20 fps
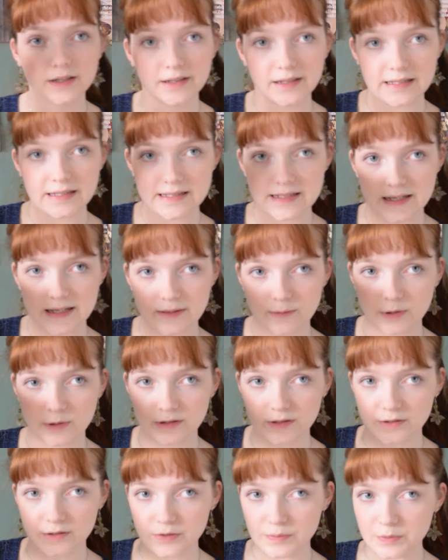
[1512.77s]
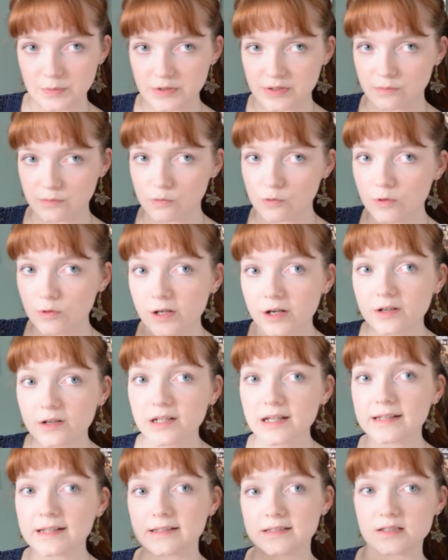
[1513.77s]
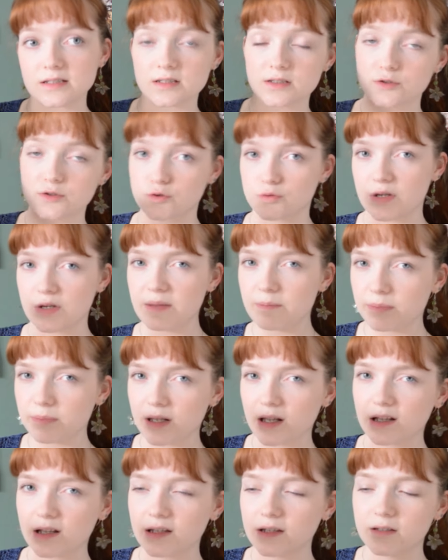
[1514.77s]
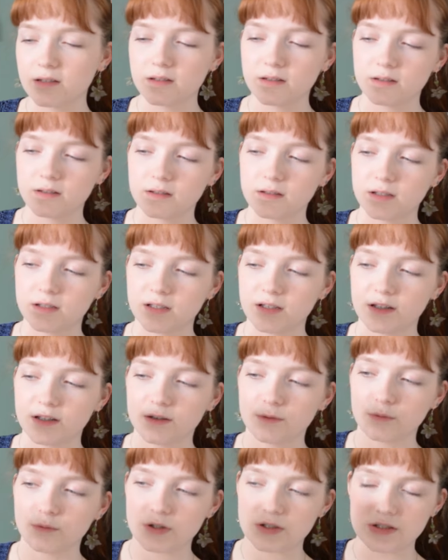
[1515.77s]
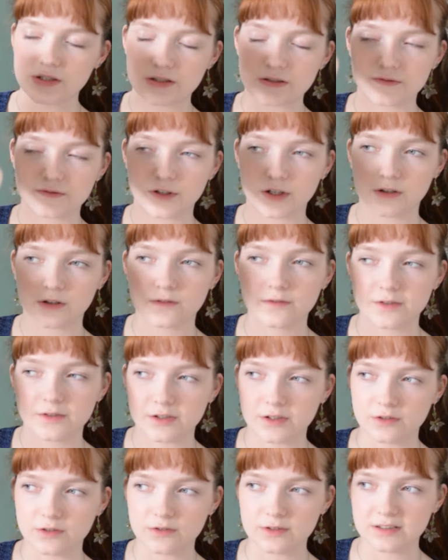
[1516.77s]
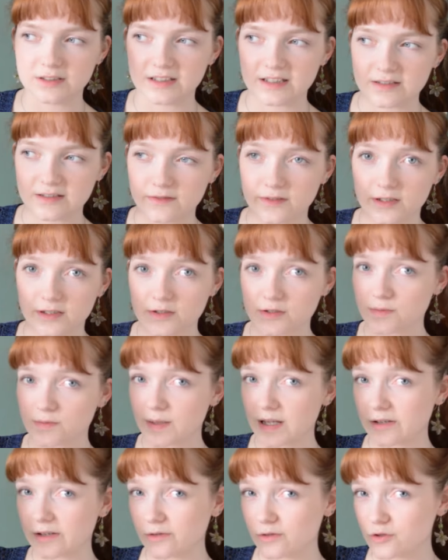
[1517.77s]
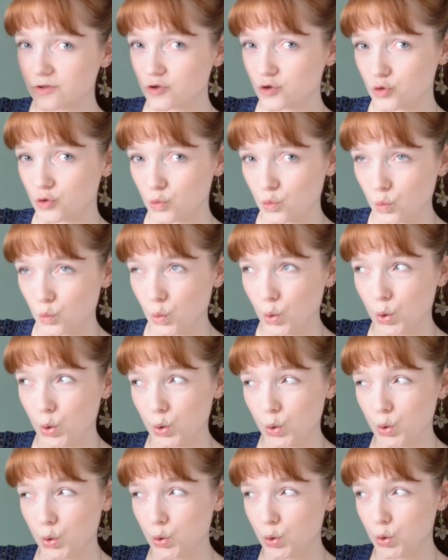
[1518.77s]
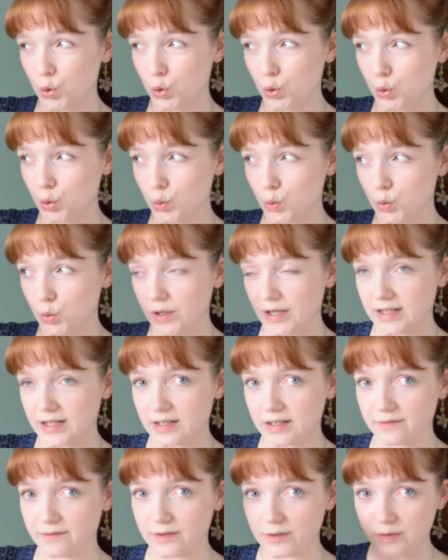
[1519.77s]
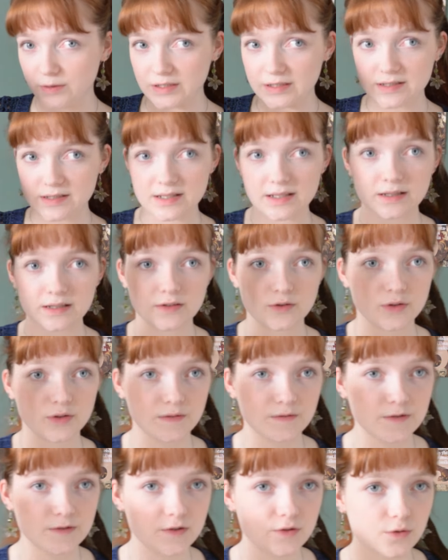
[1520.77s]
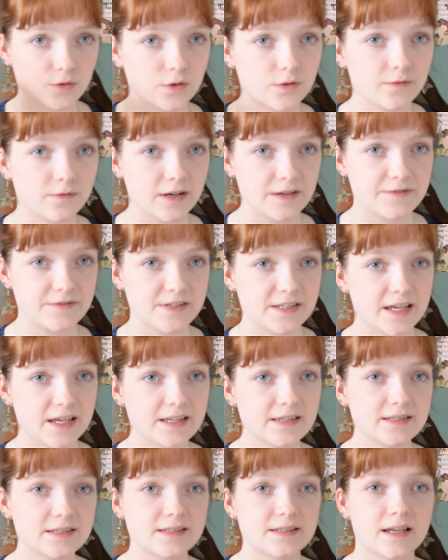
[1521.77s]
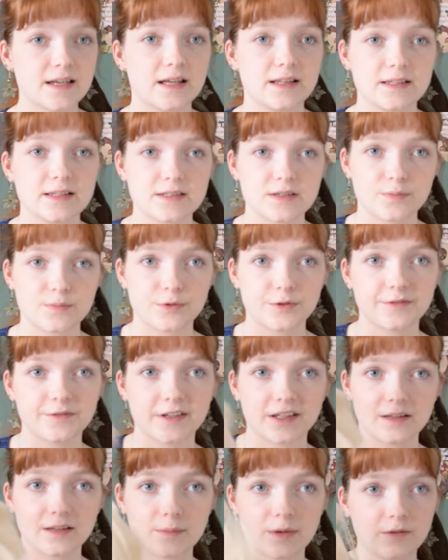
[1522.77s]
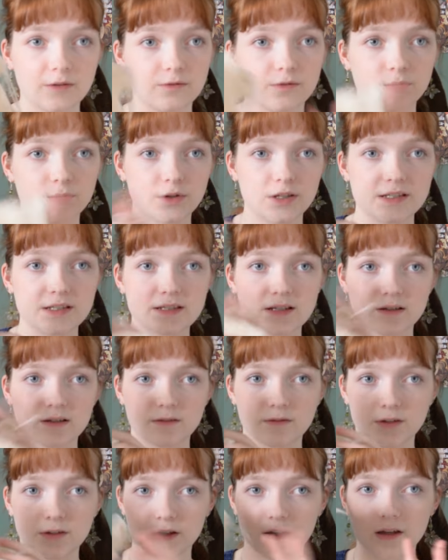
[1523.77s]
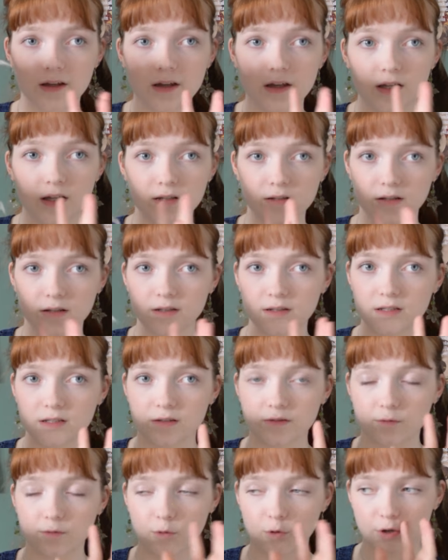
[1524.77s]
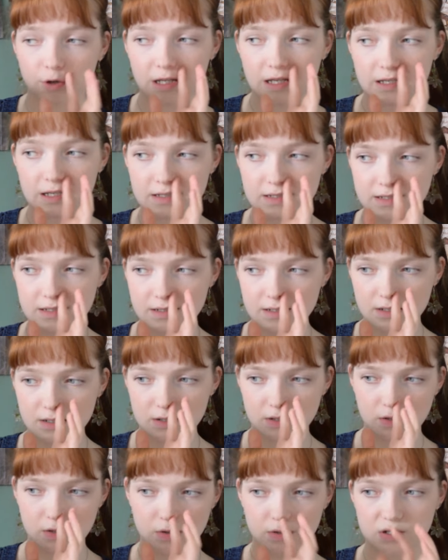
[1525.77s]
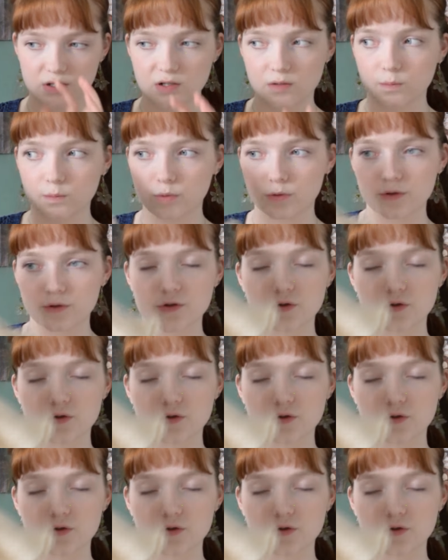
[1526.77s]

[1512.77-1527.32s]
It's a 100% wool yarn and it's a 3-ply, which is very often used in these vintage patterns. So, and I found this in a thrift store, 5 skeins, and it's a perfect amount for this kind of a 1940s jumper.